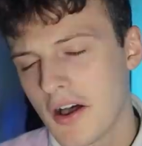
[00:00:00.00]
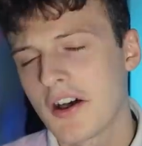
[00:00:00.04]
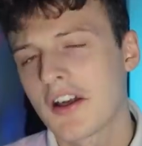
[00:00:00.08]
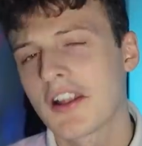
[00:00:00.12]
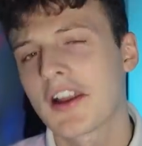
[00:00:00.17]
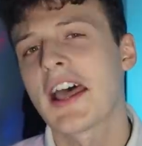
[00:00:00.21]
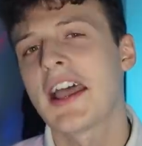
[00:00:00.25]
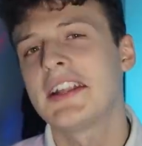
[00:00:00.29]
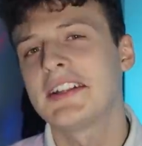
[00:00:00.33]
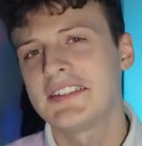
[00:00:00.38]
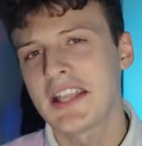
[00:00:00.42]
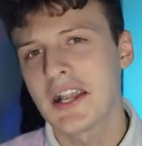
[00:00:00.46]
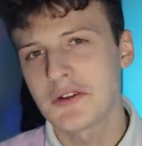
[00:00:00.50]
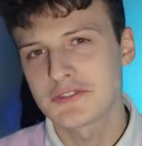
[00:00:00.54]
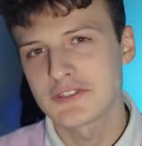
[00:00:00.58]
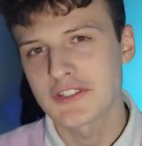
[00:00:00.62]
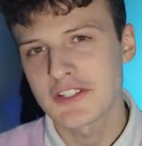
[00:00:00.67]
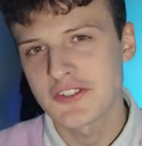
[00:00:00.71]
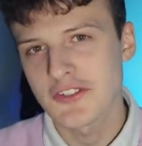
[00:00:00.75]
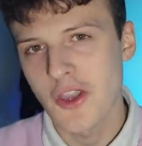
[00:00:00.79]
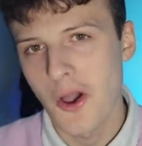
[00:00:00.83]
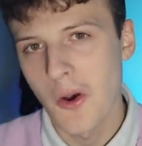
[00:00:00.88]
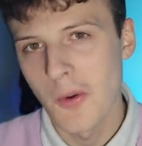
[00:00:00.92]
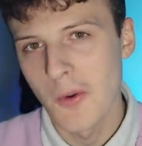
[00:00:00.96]
Alright, how's
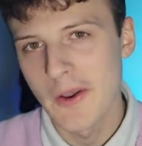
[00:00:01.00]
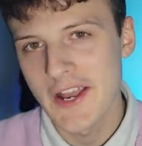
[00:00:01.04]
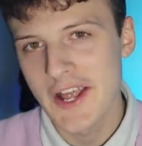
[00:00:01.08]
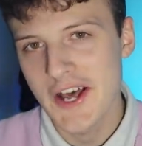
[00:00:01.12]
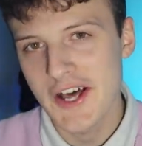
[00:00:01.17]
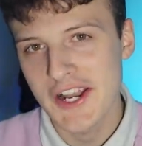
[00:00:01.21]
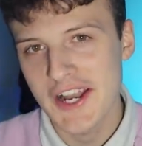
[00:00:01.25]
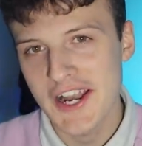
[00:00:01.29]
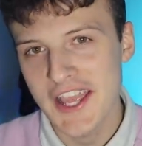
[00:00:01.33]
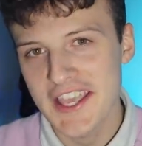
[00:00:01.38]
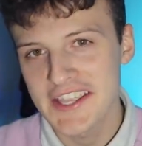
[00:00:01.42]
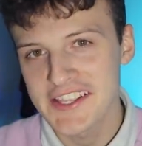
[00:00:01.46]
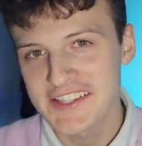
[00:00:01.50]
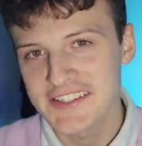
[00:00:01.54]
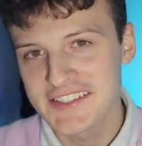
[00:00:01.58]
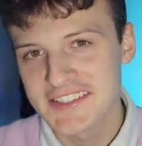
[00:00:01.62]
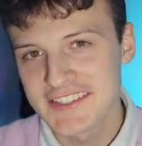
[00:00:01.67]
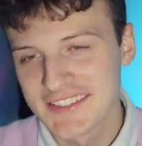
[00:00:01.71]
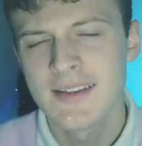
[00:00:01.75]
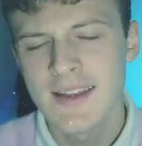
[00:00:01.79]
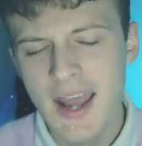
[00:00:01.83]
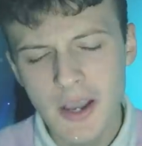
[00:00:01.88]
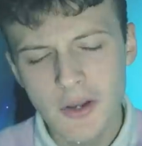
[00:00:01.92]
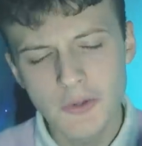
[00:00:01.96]
it going,
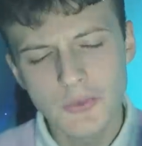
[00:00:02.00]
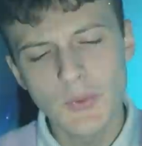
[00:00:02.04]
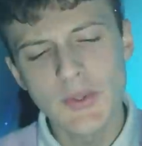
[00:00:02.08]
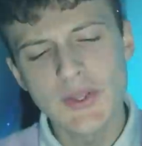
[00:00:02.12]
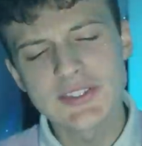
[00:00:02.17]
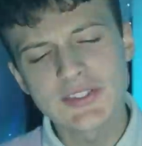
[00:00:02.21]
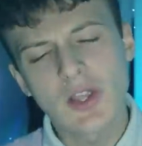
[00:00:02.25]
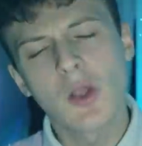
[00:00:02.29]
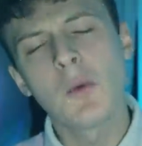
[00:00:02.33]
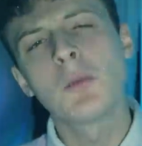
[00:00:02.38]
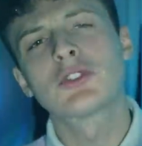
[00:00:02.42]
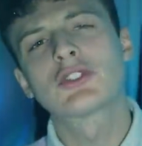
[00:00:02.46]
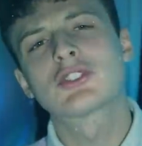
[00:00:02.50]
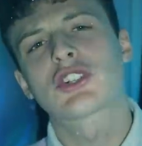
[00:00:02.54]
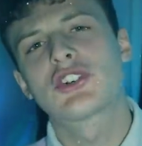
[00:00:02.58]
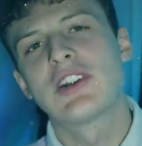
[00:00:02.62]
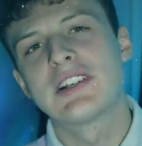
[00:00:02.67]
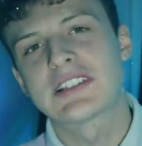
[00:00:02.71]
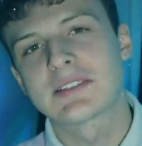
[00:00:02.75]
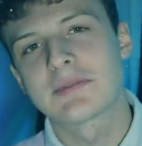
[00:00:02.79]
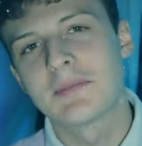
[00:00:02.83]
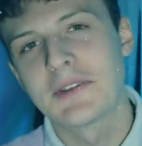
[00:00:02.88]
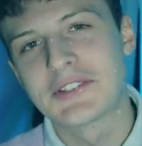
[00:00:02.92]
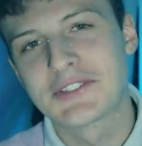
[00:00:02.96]
alright? Now, it's almost
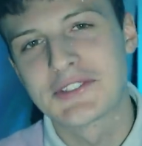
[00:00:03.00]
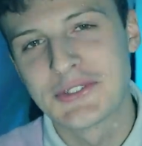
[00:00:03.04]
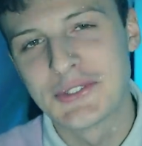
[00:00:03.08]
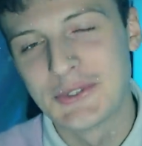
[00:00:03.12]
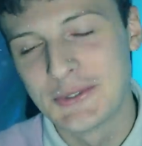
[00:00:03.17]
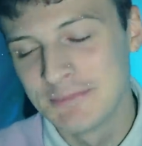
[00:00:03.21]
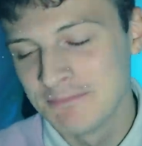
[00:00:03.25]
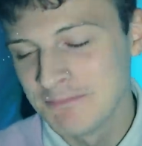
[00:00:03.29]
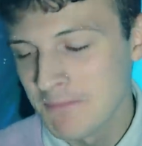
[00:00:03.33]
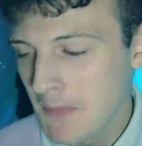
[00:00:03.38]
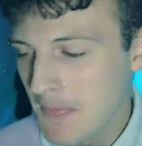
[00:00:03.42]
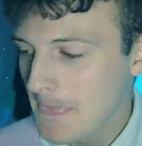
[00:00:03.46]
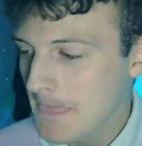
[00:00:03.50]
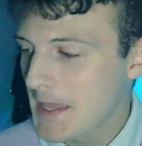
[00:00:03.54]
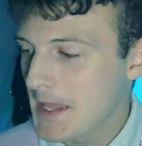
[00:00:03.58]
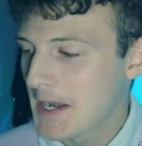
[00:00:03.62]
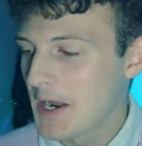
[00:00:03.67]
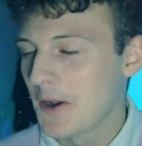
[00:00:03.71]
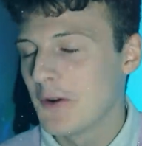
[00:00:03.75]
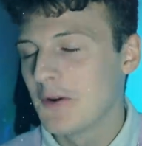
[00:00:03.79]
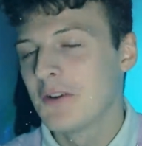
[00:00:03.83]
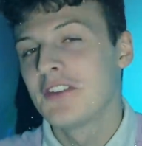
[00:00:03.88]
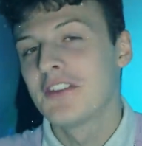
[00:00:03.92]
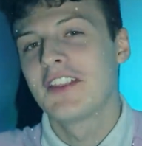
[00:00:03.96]
Christmas soon, you
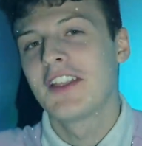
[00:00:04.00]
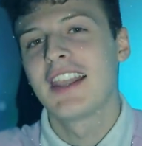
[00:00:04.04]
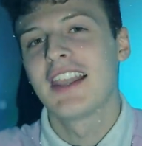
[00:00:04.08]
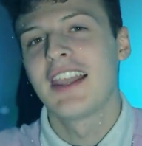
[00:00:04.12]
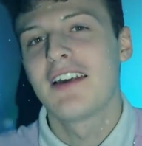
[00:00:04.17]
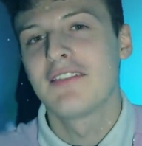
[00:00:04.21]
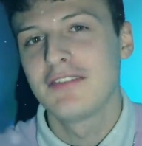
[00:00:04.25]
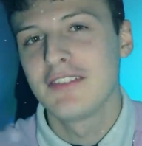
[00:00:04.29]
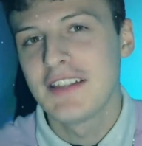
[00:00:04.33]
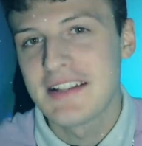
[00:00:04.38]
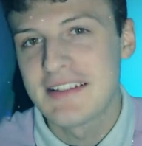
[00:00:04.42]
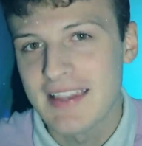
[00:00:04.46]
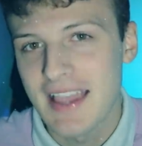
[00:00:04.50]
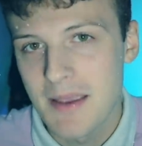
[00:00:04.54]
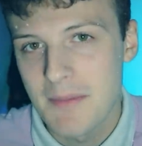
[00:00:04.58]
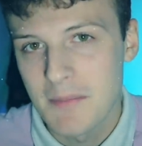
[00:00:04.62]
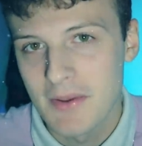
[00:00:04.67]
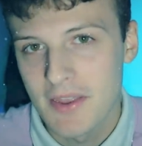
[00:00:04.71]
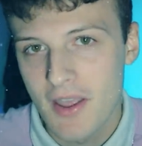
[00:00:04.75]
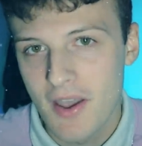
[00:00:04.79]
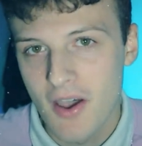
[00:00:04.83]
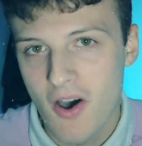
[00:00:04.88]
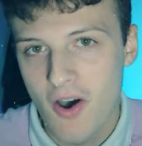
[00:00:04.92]
know, the lovely time of the